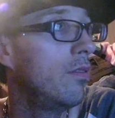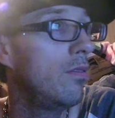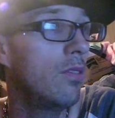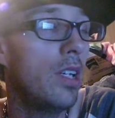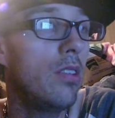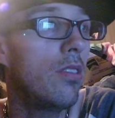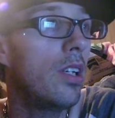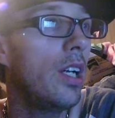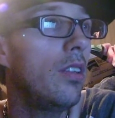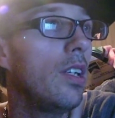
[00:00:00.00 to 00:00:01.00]
right there
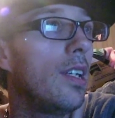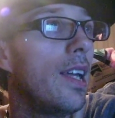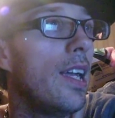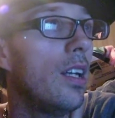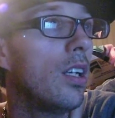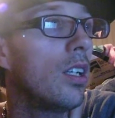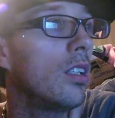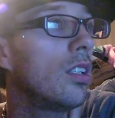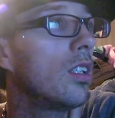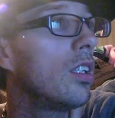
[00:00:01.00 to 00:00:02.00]
at the gate
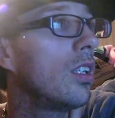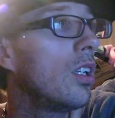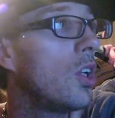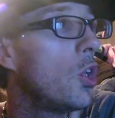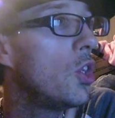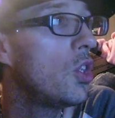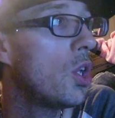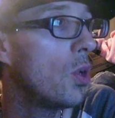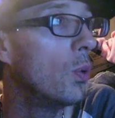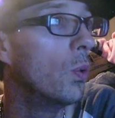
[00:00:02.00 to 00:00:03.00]

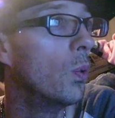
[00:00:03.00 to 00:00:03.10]
too.